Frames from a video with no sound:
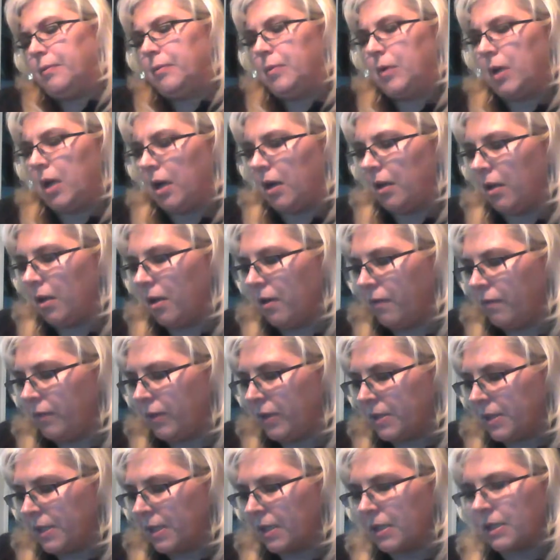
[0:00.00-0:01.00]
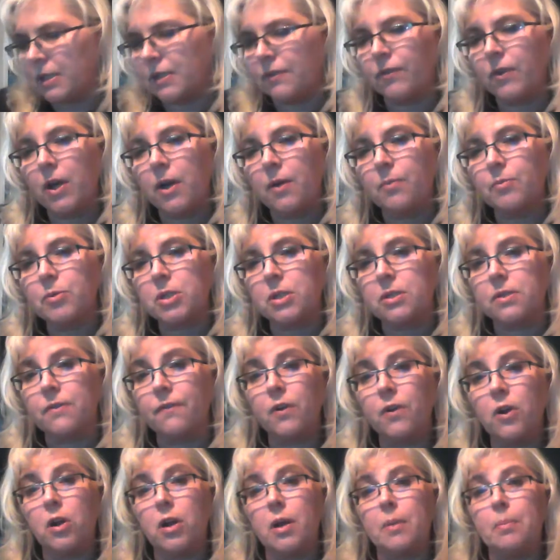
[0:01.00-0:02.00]
I love the Six of Cups. It's
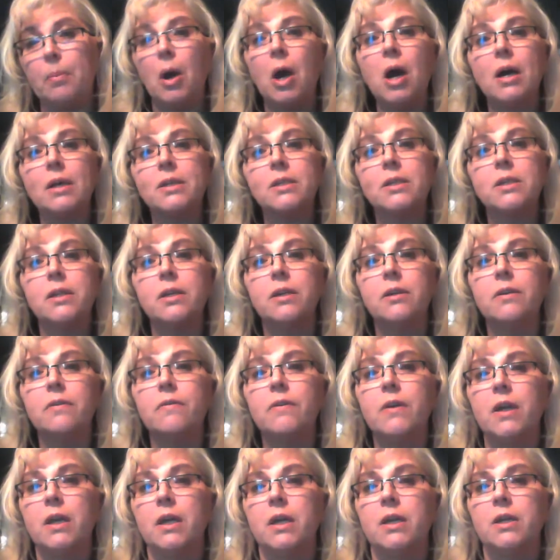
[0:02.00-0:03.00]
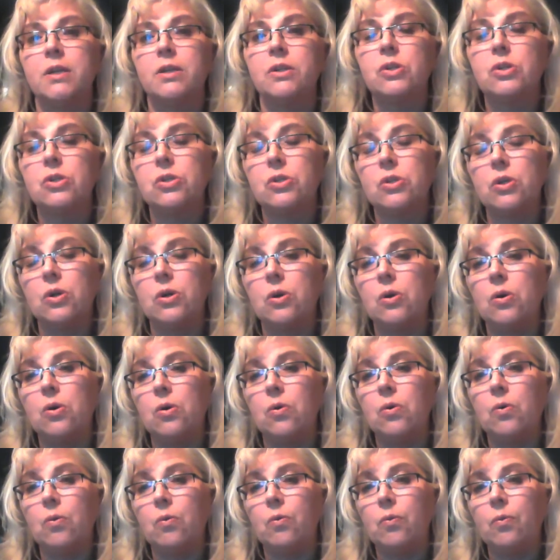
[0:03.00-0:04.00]
very positive.
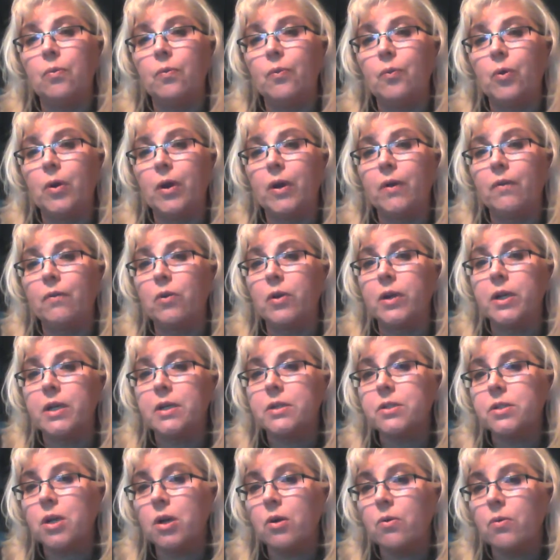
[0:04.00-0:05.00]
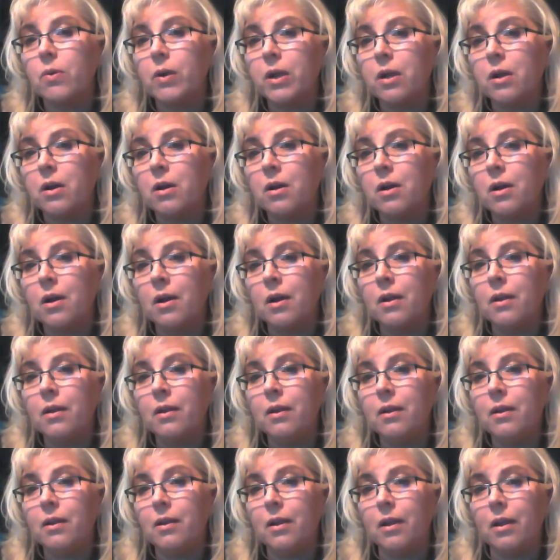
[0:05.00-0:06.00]
So whatever is going
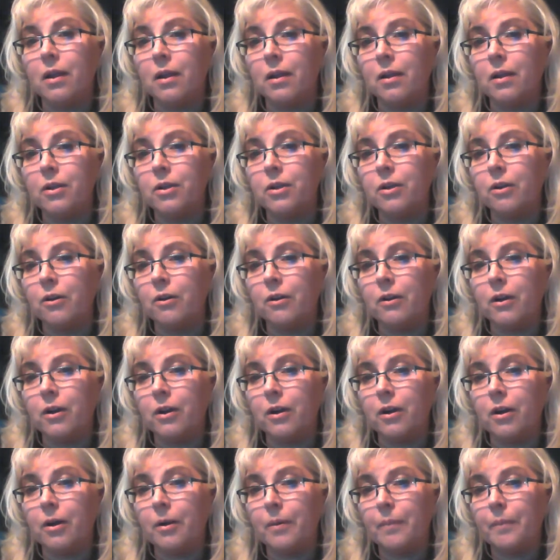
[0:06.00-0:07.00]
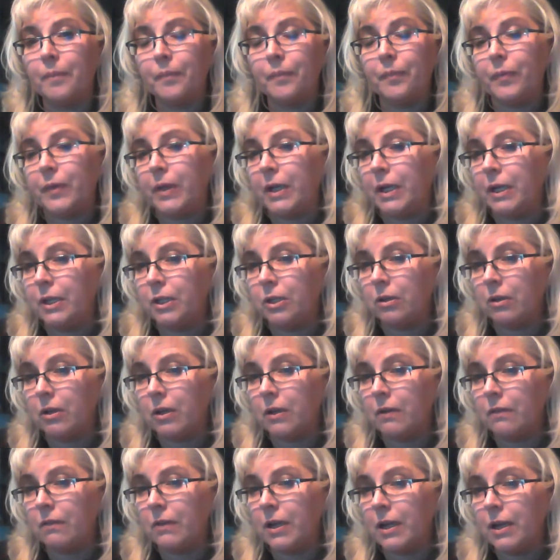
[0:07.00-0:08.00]
on in your
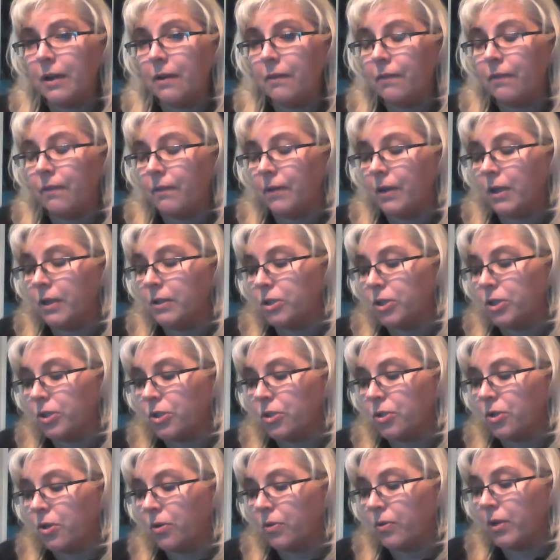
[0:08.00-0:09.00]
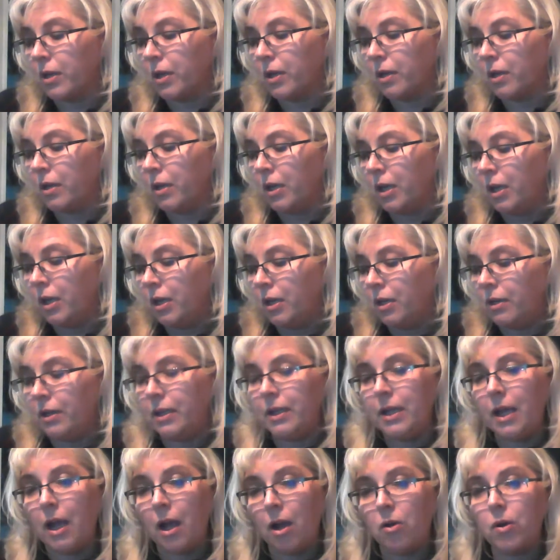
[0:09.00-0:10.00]
love life, just know that
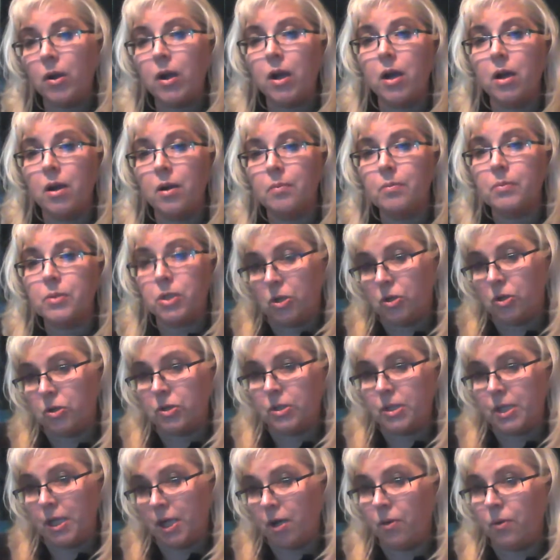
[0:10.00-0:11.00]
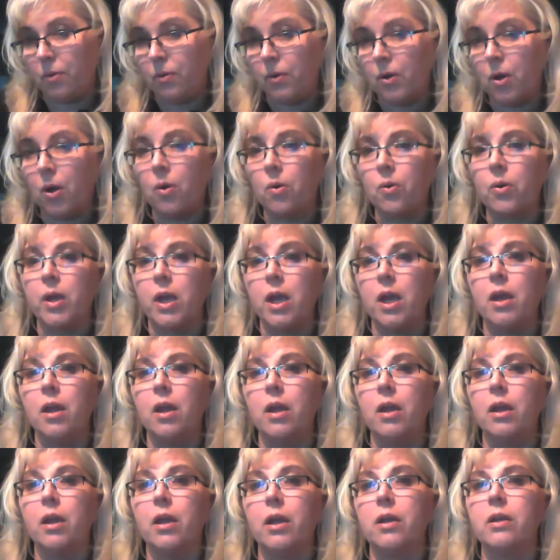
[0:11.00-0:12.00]
the outcome turns out
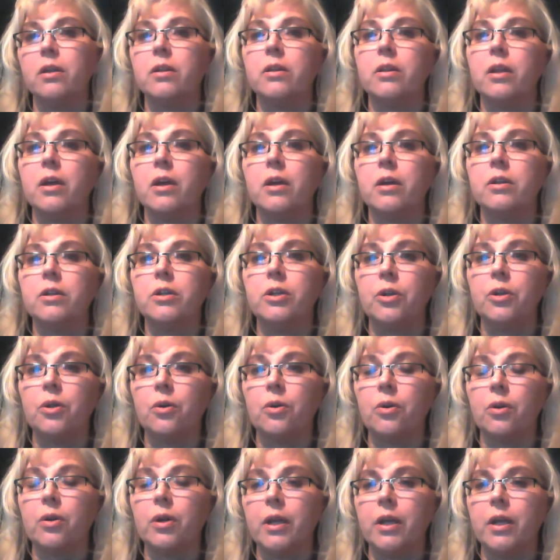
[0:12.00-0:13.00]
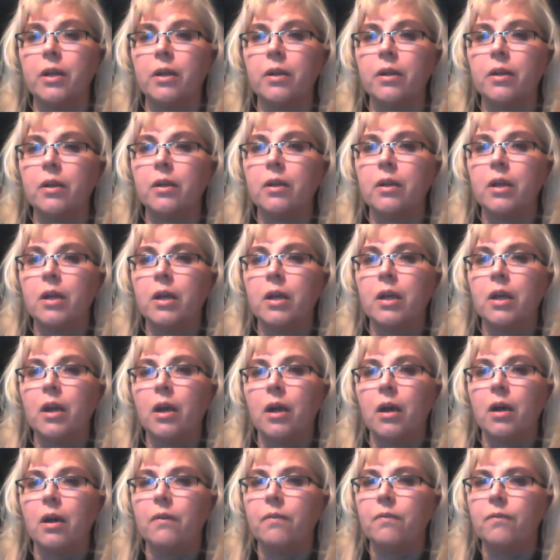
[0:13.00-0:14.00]
okay, and that you're in
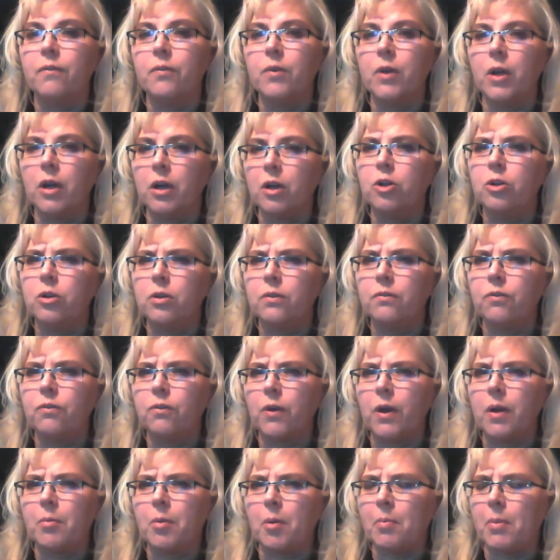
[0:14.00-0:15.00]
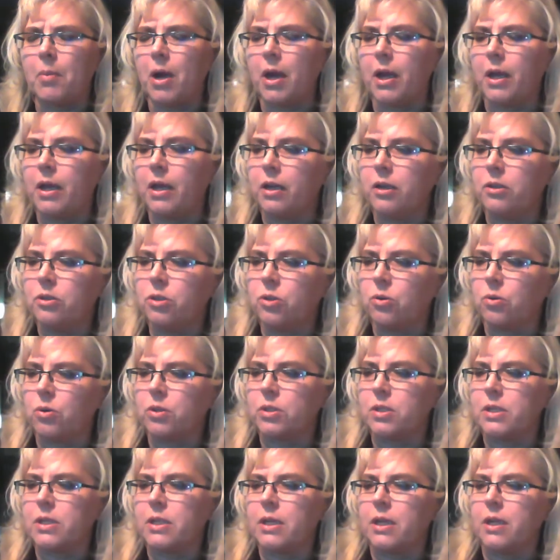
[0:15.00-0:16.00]
a good frame of mind
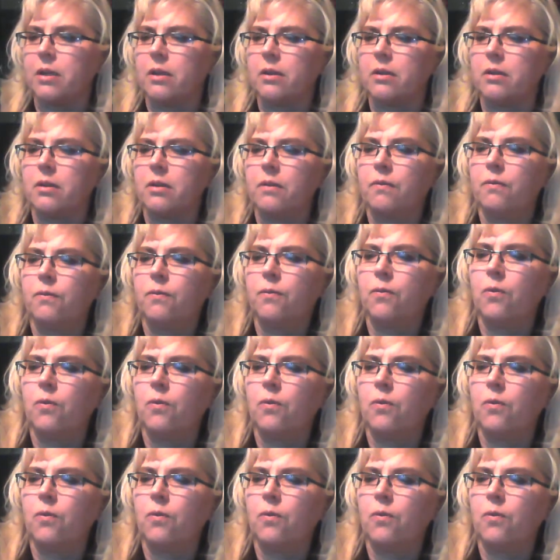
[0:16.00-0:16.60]
towards the end.